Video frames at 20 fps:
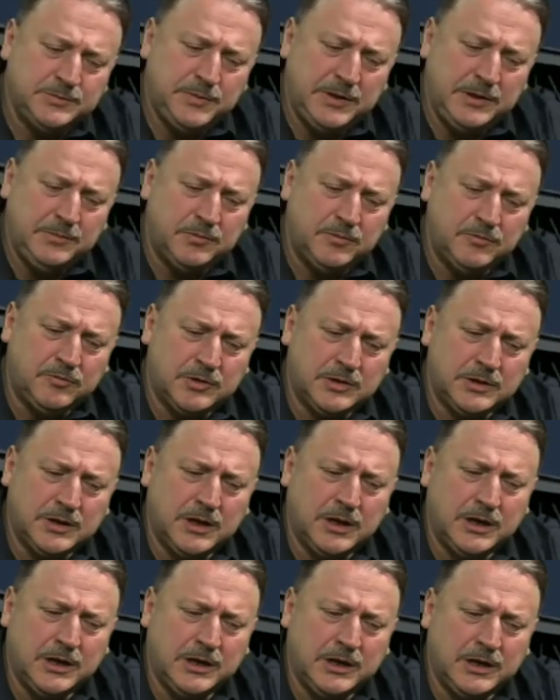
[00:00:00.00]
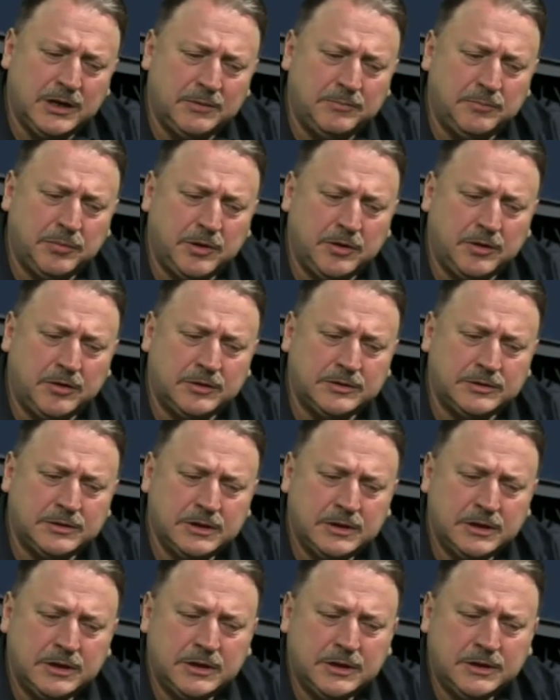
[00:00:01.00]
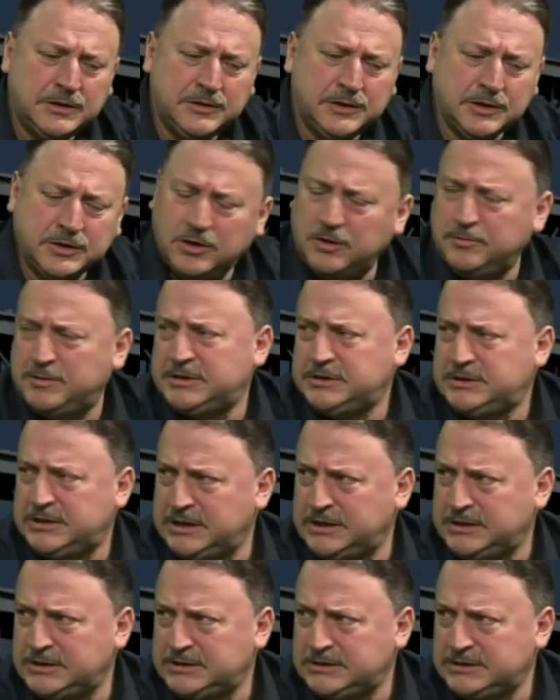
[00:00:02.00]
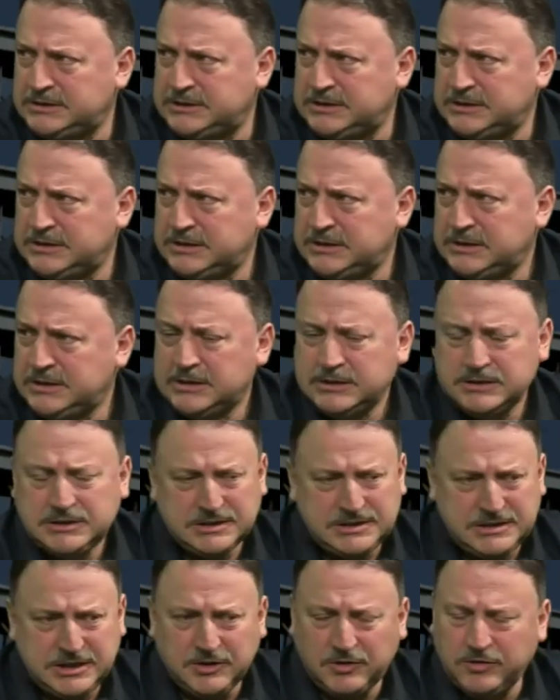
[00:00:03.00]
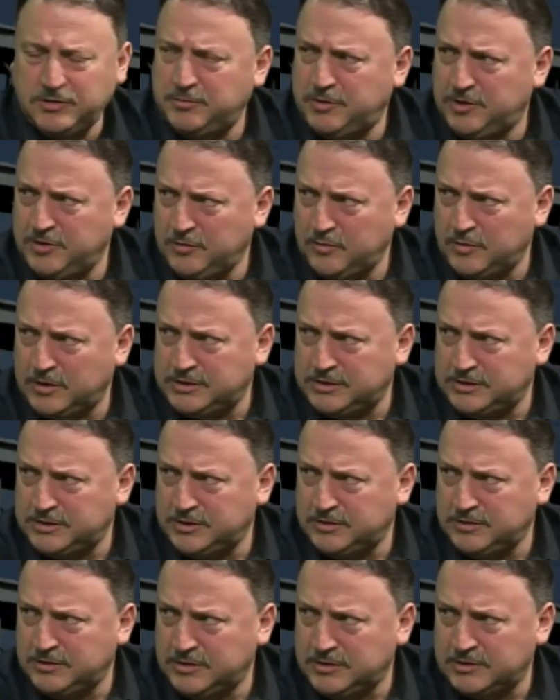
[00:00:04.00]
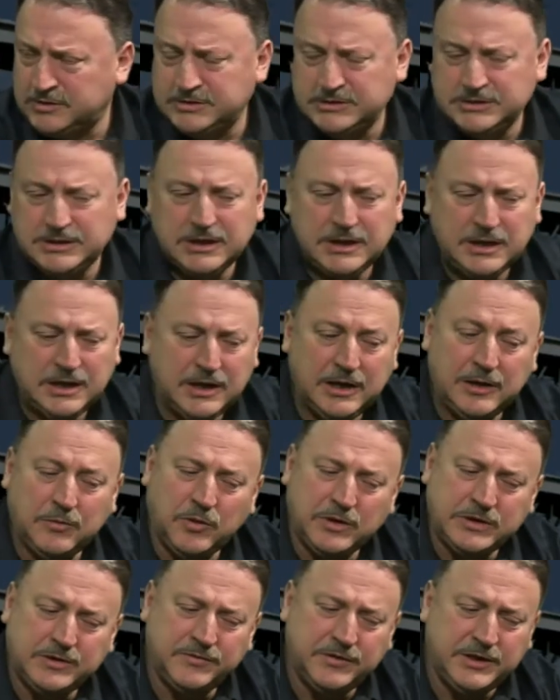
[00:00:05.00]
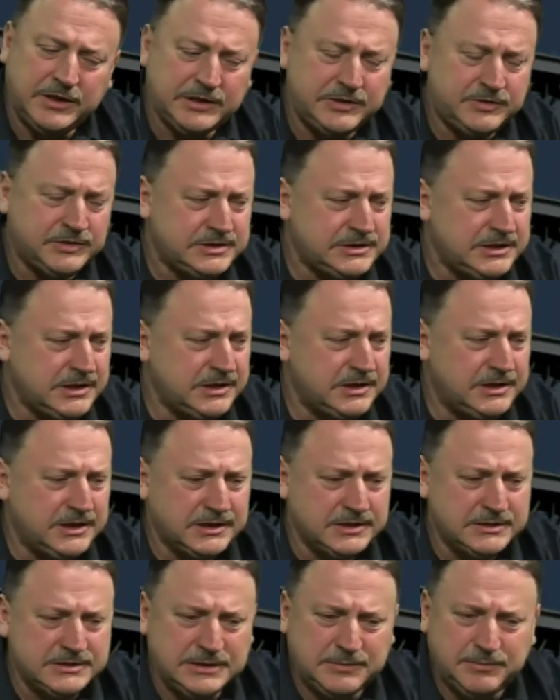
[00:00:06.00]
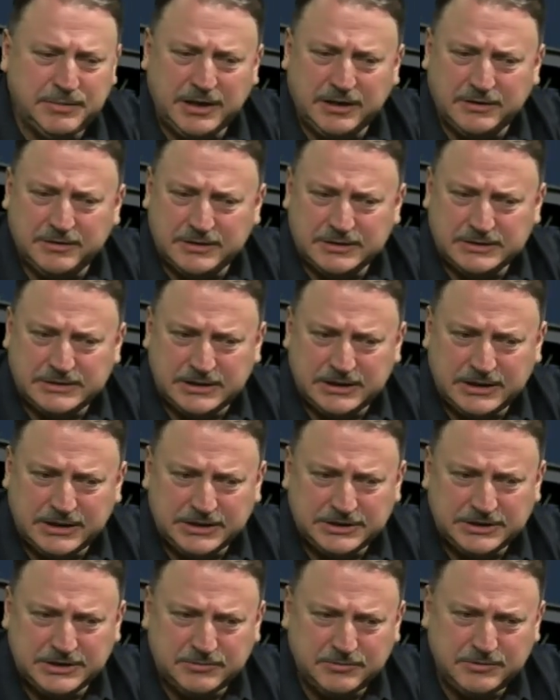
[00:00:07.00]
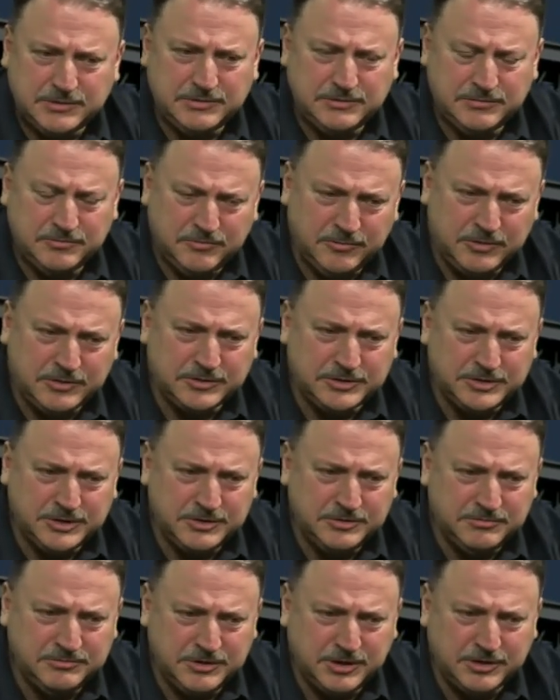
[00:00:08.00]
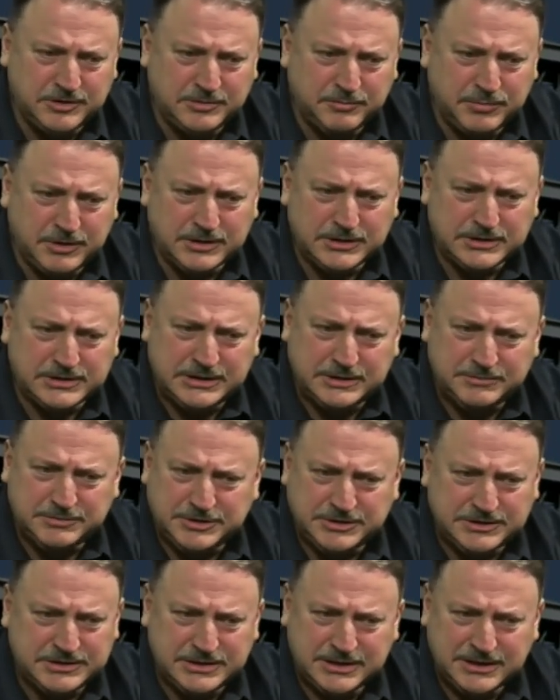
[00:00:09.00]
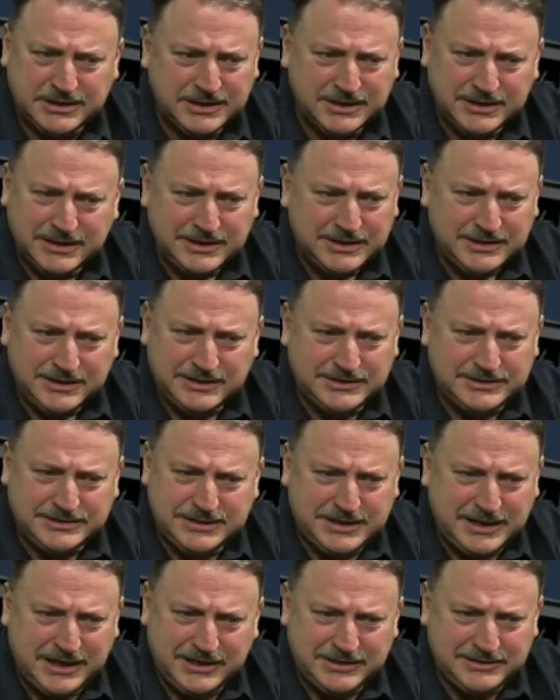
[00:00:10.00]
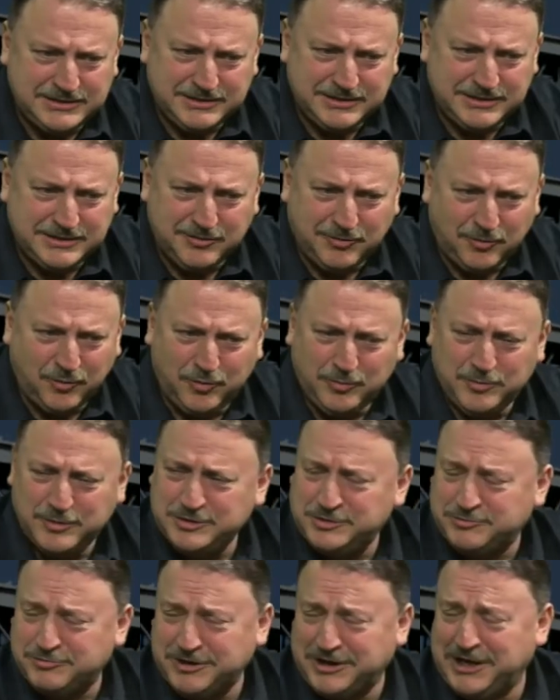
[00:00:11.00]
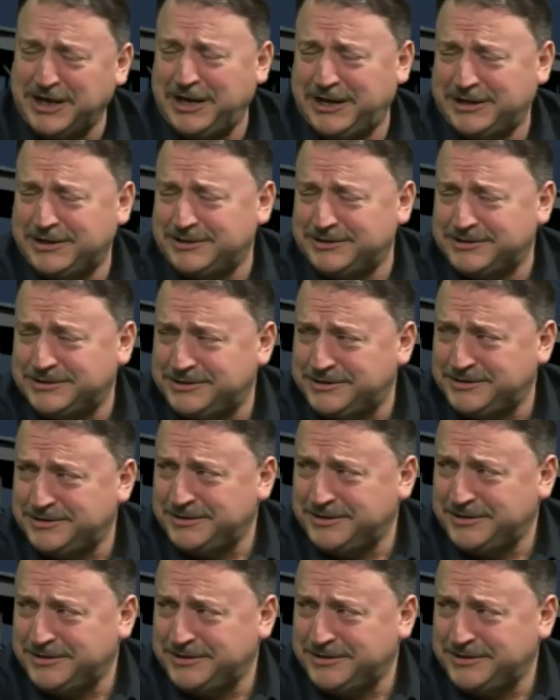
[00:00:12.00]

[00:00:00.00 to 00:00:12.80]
people rely upon the commentators to tell them who won and who lost. And one of the interesting things about this election, with one or two notable exceptions, is that almost regardless